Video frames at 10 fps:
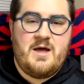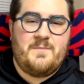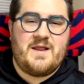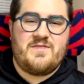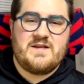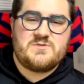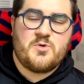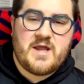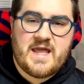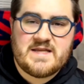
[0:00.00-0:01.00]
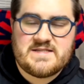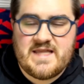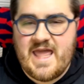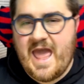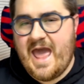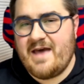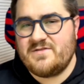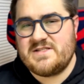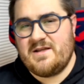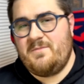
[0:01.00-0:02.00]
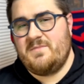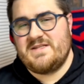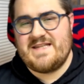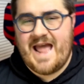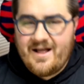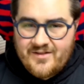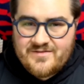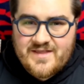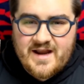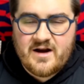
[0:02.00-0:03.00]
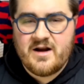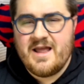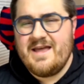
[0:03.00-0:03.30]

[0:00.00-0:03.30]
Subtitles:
but I think Sporting KC have some talent there